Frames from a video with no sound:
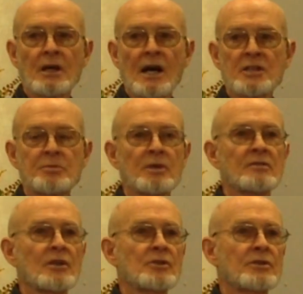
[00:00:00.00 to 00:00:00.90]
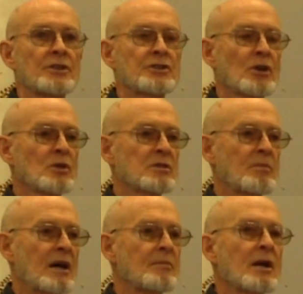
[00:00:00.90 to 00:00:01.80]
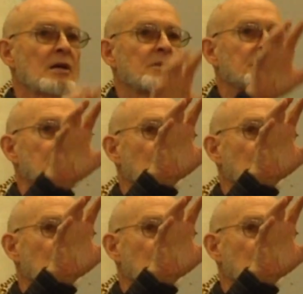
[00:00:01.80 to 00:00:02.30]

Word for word: the Gospel of Luke that shows about Mary, but the